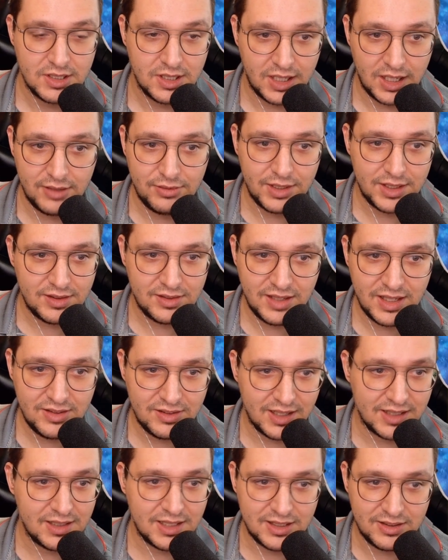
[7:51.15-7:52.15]
If I did
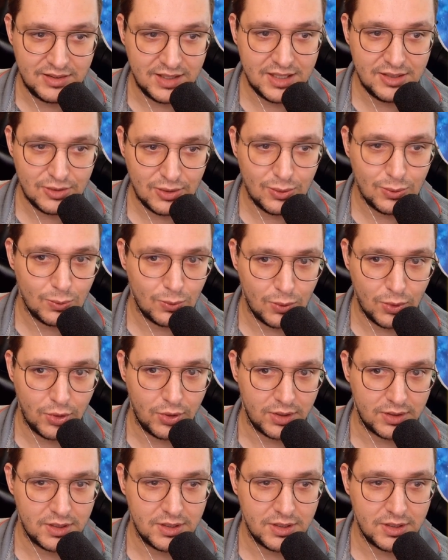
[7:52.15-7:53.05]
that, it did not work.